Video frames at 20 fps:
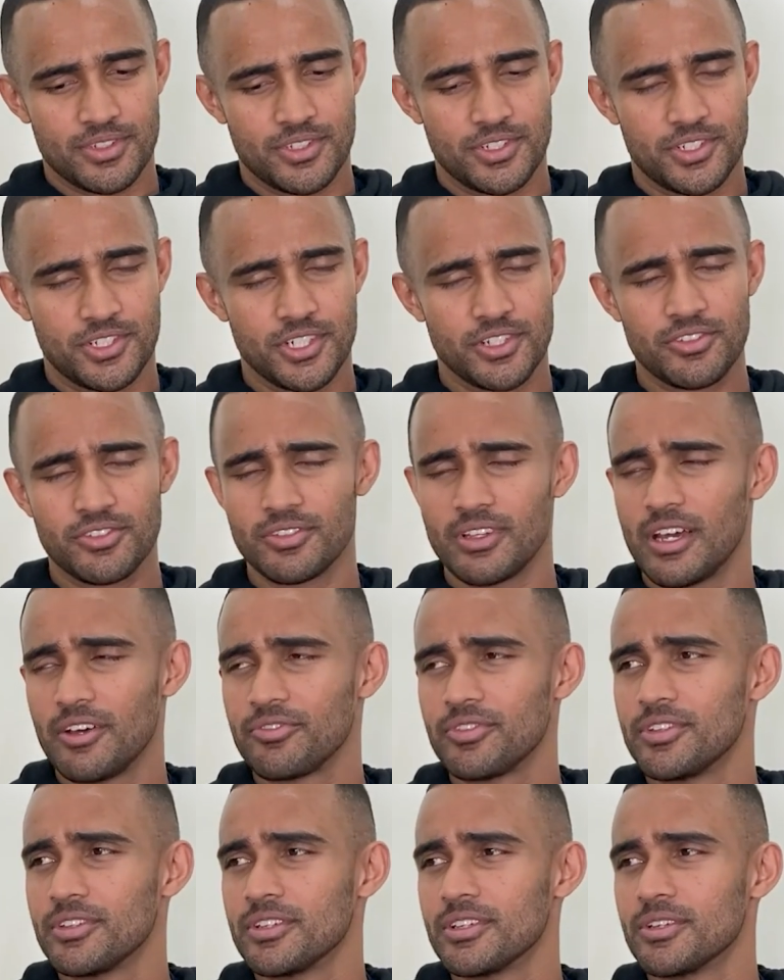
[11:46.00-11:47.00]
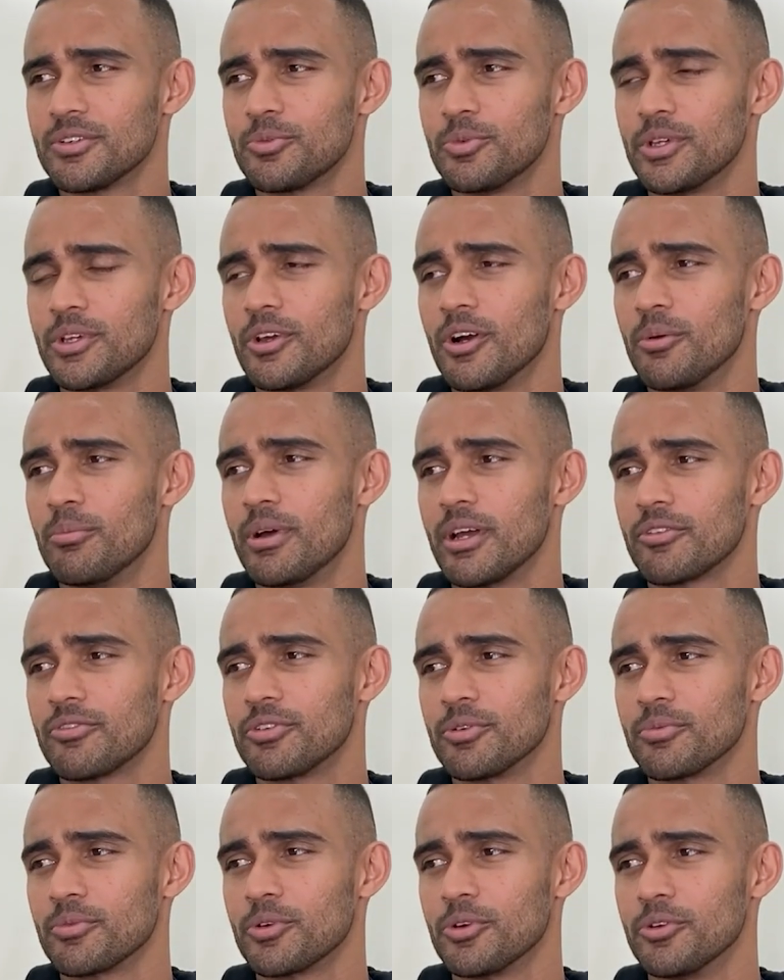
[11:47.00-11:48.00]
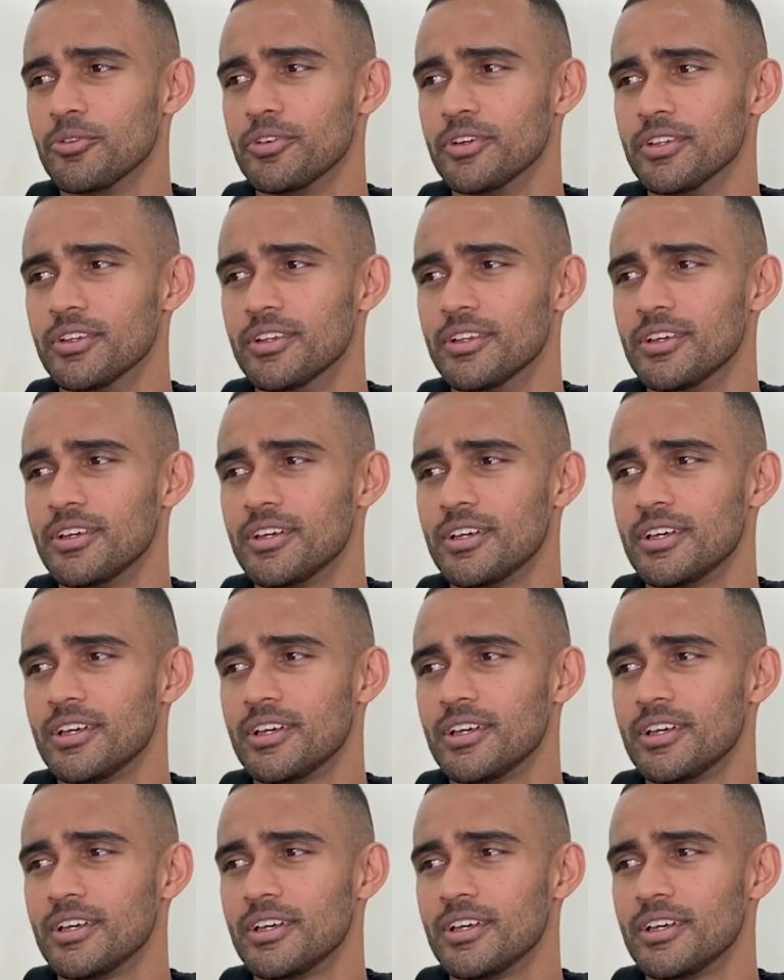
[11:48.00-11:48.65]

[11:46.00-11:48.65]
just after we got back from COVID.